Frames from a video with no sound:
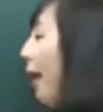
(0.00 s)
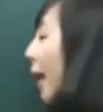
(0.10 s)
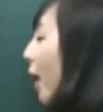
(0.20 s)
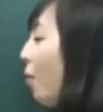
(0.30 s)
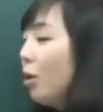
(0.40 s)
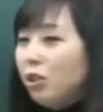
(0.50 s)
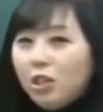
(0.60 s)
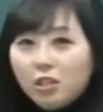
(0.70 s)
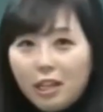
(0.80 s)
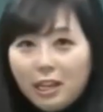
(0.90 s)
How much
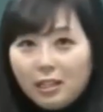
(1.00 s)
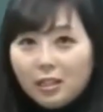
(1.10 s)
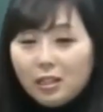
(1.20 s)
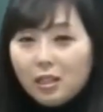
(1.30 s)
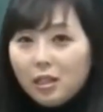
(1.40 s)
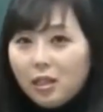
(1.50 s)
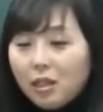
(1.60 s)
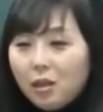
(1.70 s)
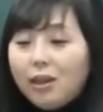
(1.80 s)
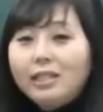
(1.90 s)
is this?
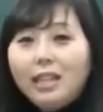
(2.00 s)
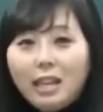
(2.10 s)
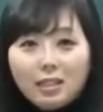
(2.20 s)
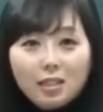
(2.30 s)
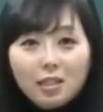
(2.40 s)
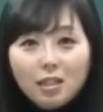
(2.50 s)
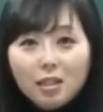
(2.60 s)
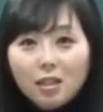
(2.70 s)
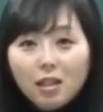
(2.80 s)
What's this?